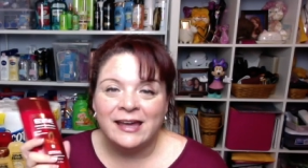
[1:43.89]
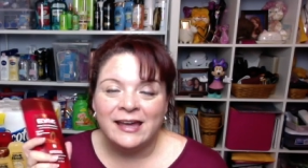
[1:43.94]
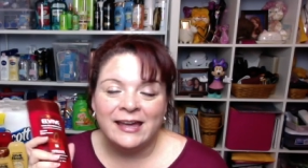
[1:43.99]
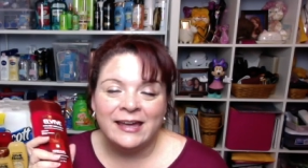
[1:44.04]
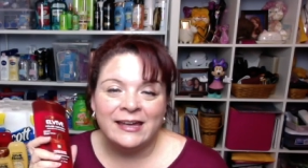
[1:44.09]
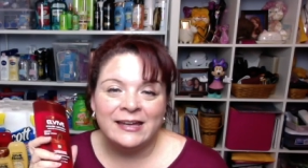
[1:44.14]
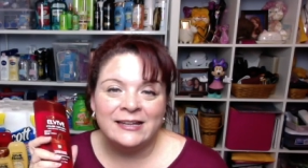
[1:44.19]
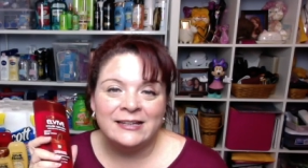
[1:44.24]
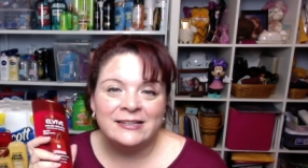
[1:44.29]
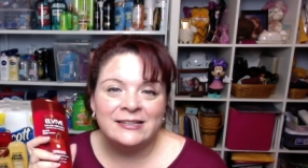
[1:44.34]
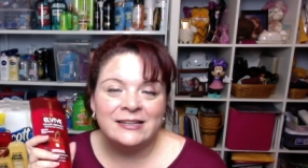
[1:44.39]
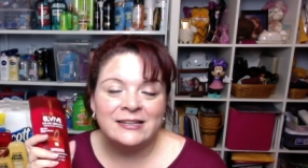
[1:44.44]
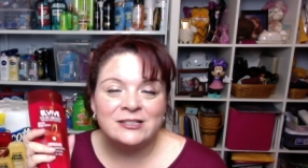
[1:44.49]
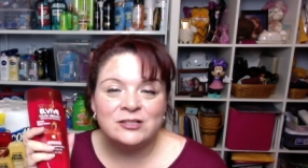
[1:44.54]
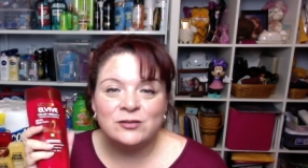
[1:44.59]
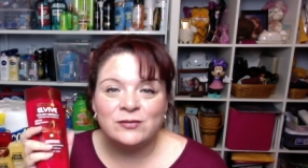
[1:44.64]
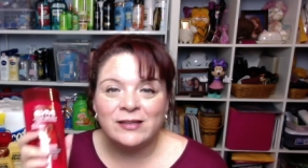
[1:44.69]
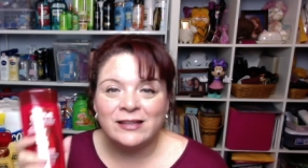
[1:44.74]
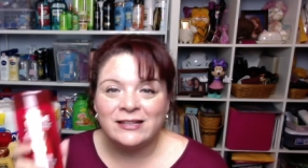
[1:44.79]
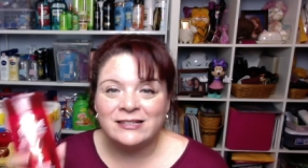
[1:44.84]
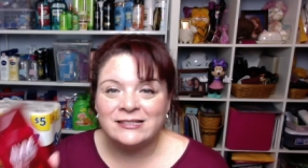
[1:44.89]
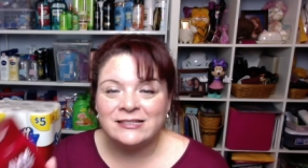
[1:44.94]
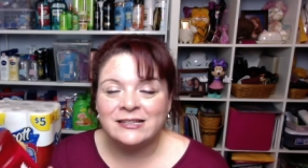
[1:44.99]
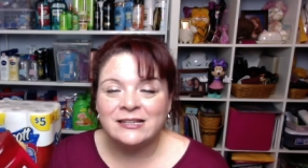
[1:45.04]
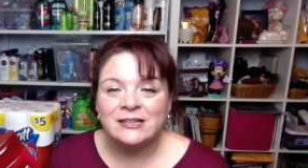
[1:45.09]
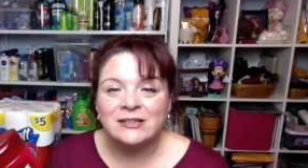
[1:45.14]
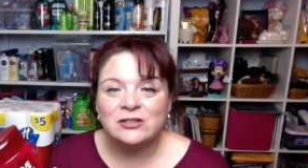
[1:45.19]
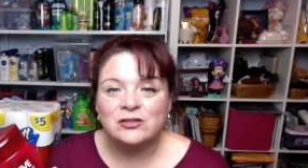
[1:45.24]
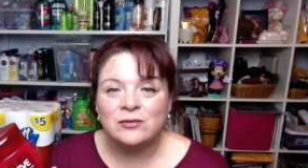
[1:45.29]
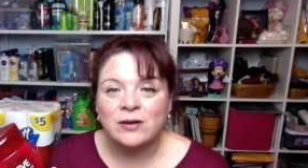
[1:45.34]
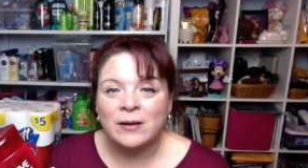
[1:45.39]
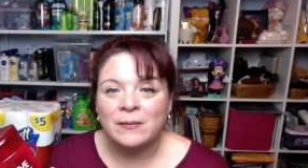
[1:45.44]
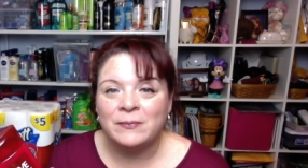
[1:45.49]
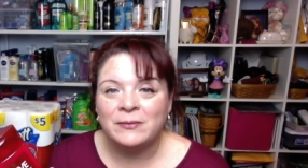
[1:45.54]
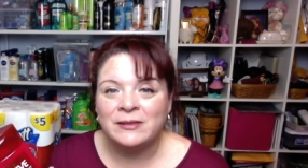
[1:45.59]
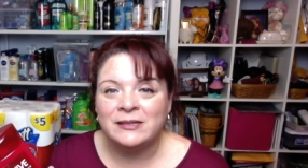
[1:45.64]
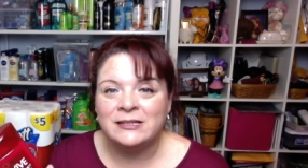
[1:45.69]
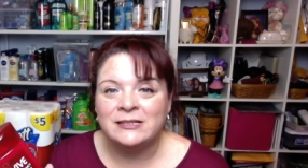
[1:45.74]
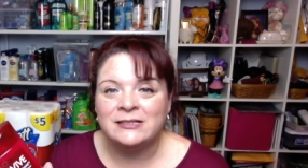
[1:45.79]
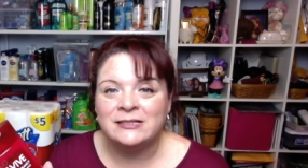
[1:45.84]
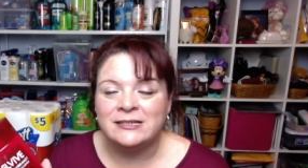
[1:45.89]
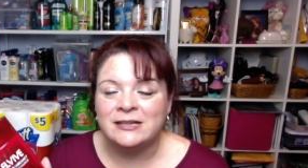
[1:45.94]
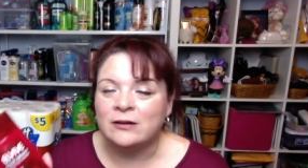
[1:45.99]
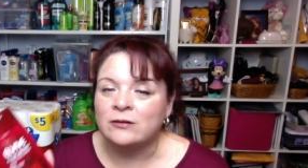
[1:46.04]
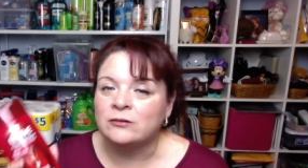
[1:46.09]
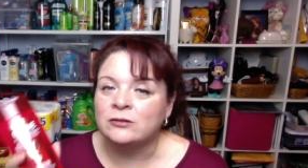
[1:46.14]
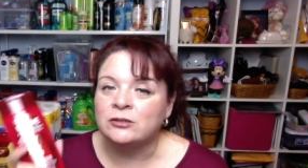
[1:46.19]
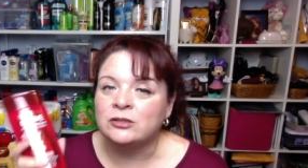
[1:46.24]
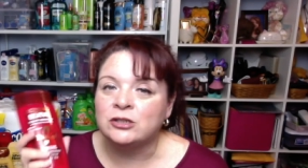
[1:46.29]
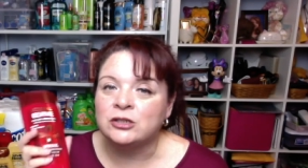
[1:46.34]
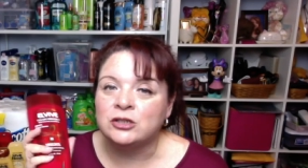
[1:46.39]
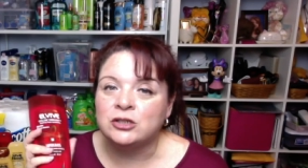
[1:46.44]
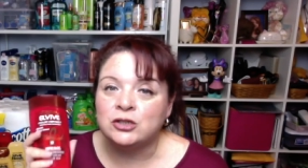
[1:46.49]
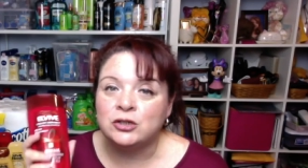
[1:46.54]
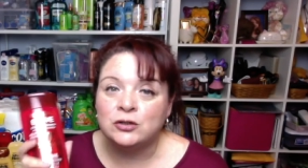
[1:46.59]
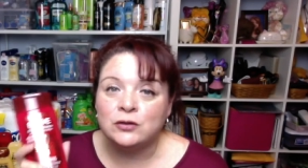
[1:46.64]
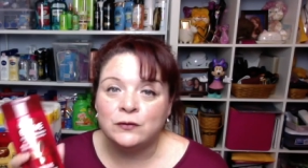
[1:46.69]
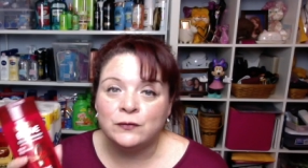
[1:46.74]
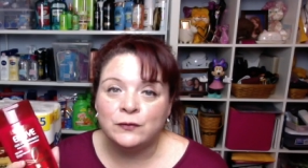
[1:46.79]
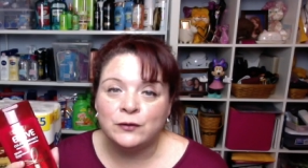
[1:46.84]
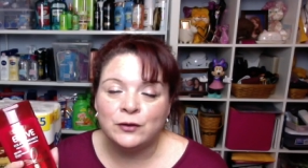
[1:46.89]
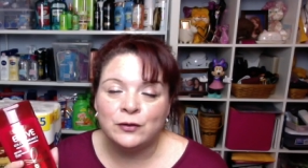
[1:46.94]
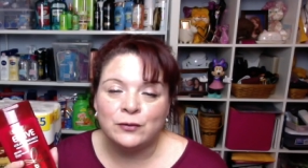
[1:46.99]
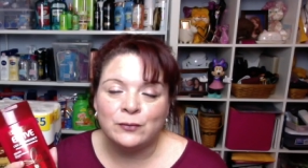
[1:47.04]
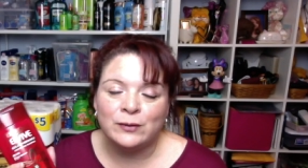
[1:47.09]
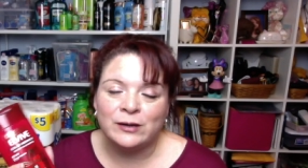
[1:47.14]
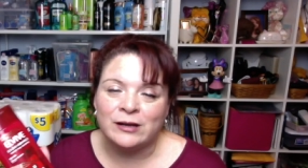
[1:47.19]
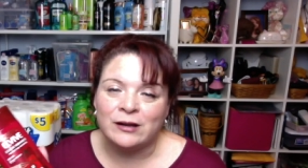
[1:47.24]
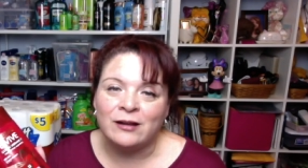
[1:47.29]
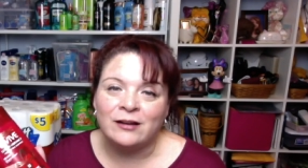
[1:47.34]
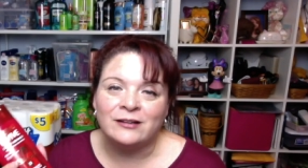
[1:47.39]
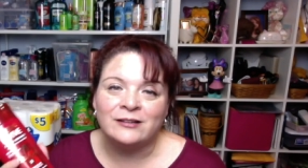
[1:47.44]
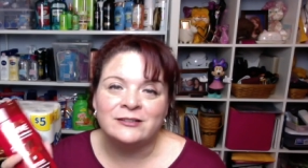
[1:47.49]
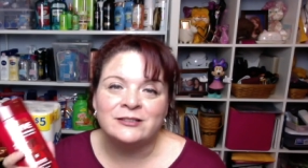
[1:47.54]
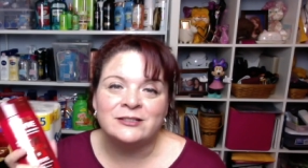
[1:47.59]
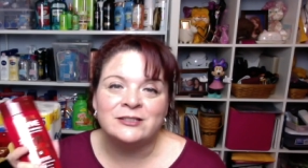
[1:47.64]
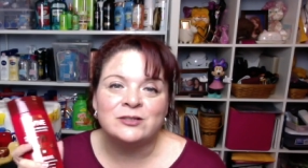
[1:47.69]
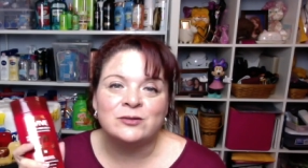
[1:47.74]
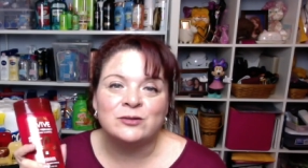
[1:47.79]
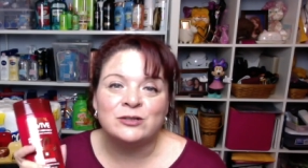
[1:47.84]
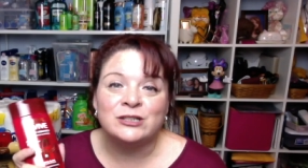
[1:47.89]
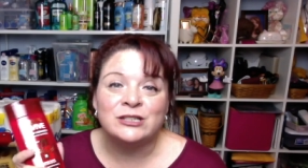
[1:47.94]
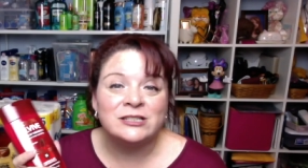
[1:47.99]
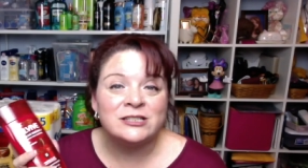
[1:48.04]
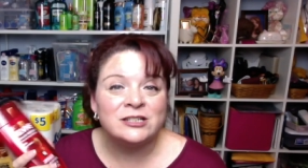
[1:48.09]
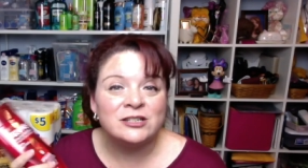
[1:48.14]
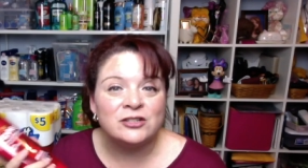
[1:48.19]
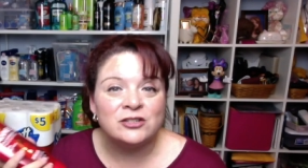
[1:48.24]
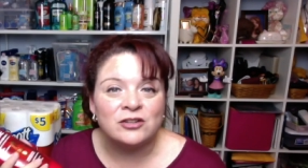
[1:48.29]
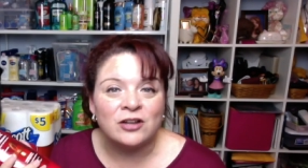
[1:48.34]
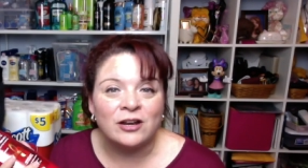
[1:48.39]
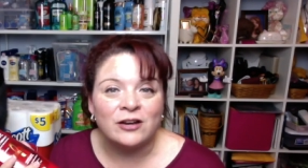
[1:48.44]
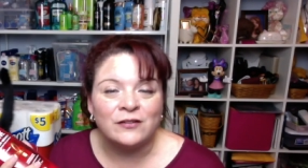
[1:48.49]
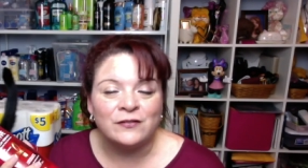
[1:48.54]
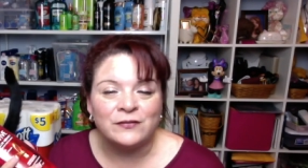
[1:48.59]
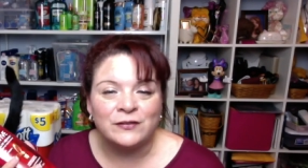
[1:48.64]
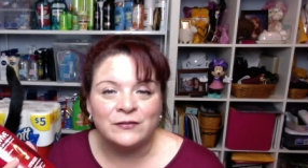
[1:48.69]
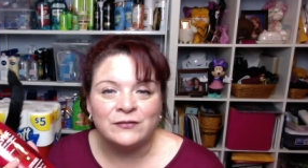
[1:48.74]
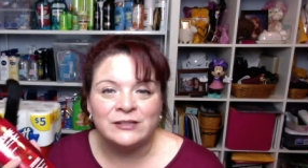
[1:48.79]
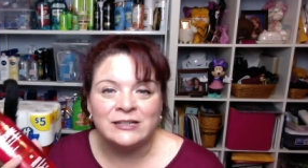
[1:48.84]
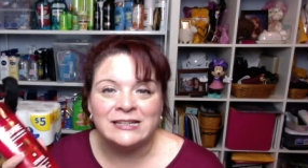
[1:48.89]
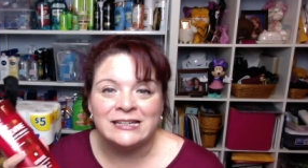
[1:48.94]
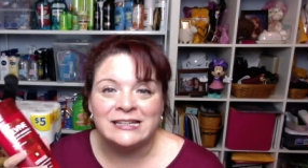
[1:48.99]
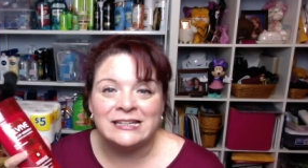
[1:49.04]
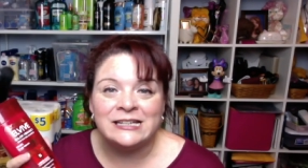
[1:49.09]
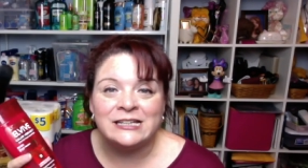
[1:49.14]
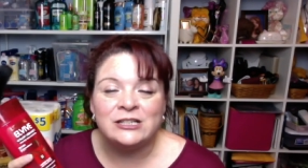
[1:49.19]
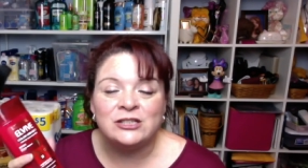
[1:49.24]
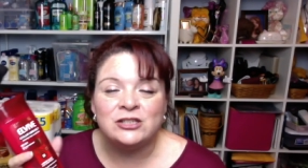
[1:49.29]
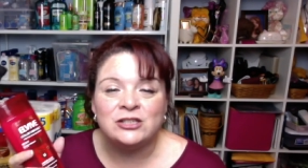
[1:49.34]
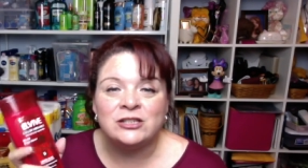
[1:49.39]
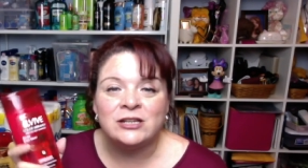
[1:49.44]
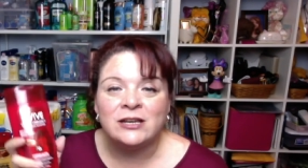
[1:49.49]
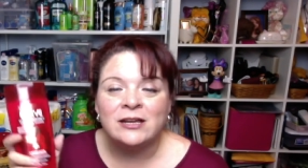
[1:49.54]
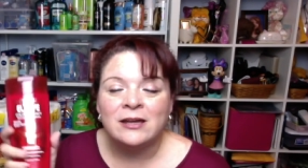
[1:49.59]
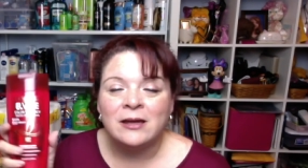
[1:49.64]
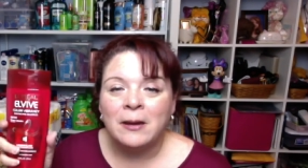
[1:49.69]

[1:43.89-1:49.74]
And so that's going to drop these down to two for three dollars or just a dollar fifty each,